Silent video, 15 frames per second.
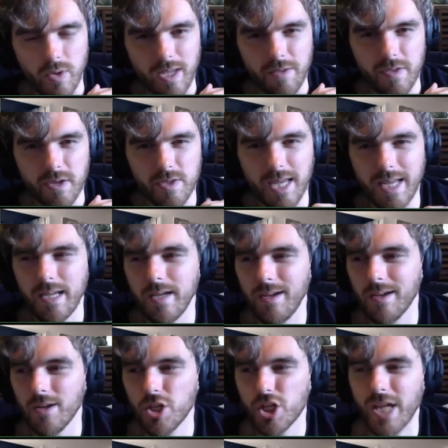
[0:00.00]
if there's
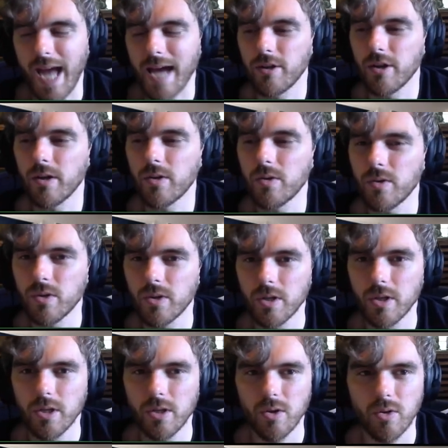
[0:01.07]
any shadow,
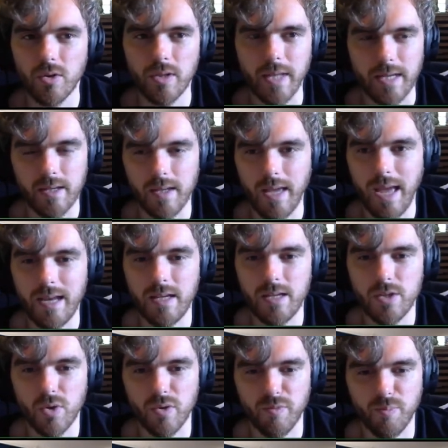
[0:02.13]
like any
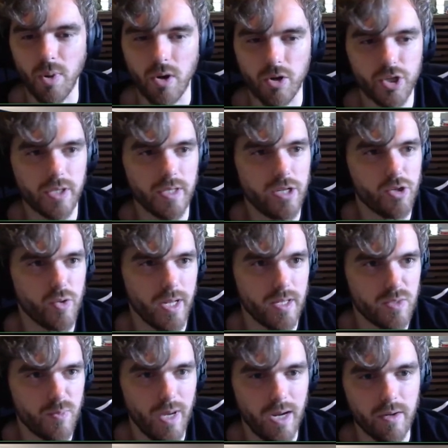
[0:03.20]
sort of partially
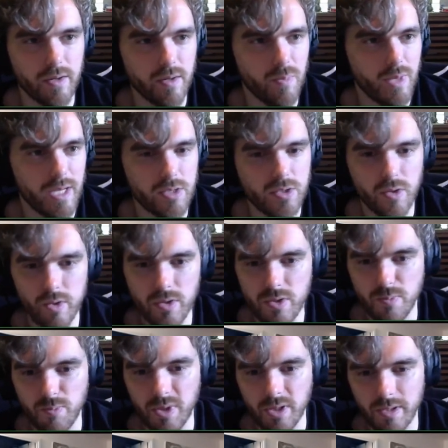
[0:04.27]
transparent
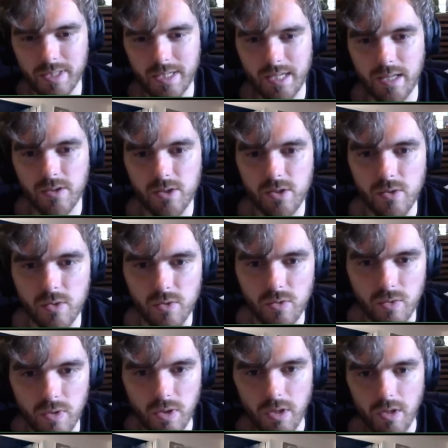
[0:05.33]
pixels built
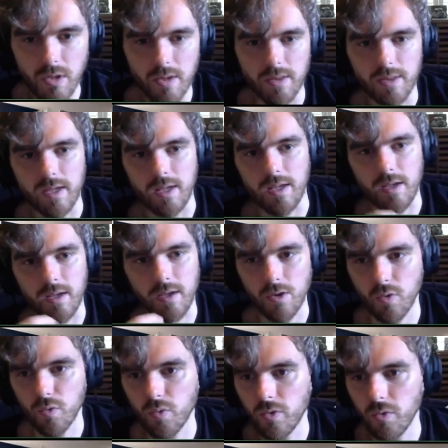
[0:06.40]
into
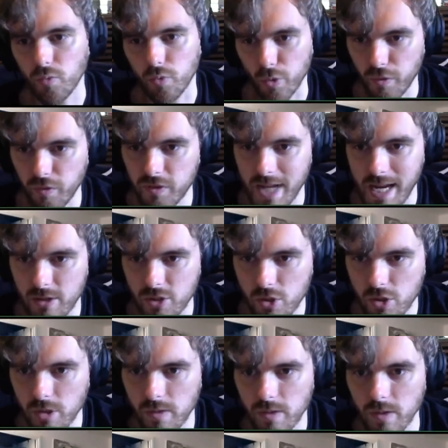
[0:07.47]
the roof
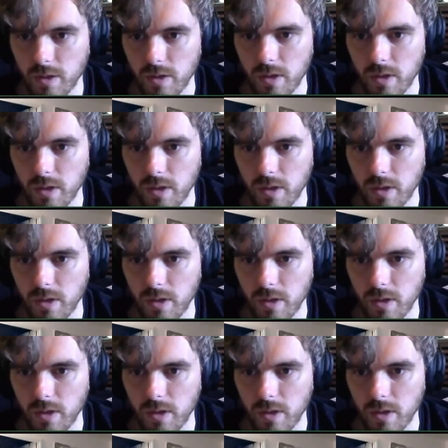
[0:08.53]
texture,